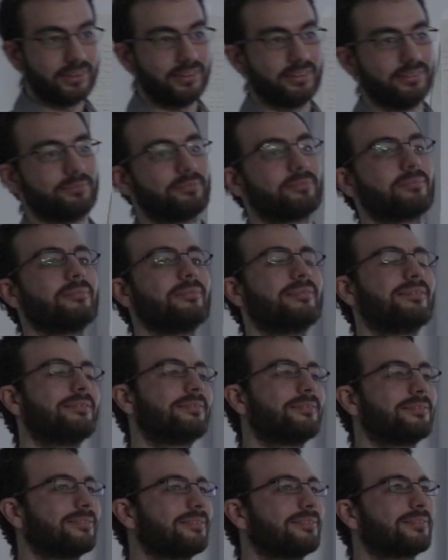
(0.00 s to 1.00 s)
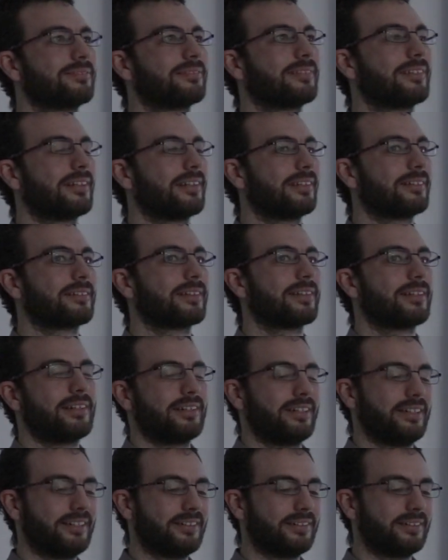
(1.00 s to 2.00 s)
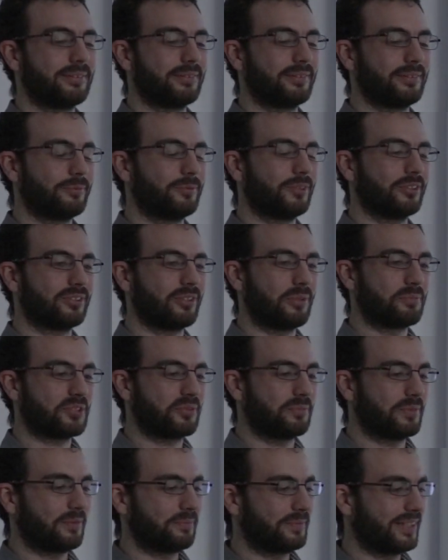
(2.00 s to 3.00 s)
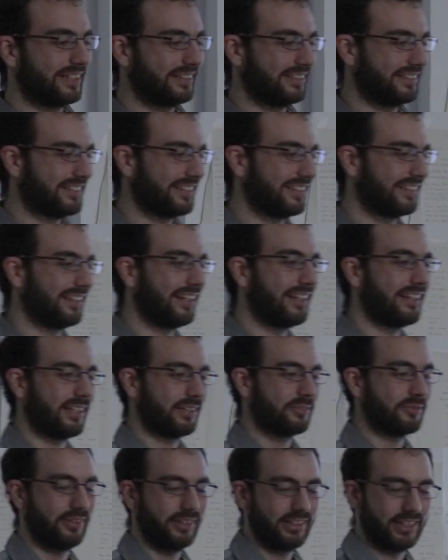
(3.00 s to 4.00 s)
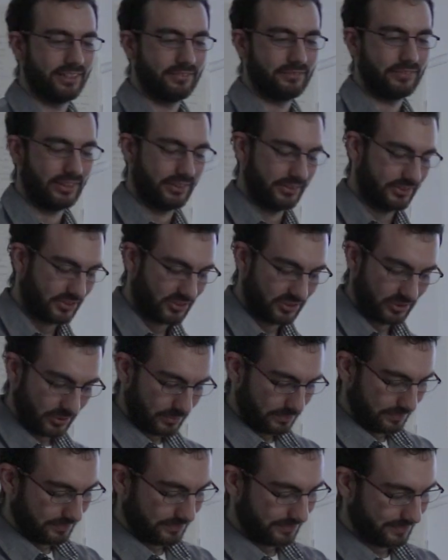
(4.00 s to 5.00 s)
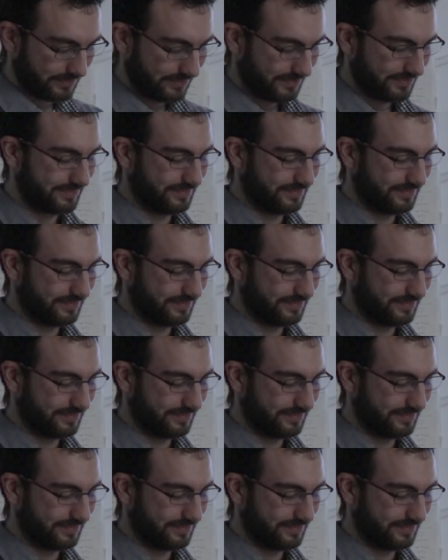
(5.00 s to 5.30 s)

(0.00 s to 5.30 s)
Well, here what comes to my mind is that I actually have like some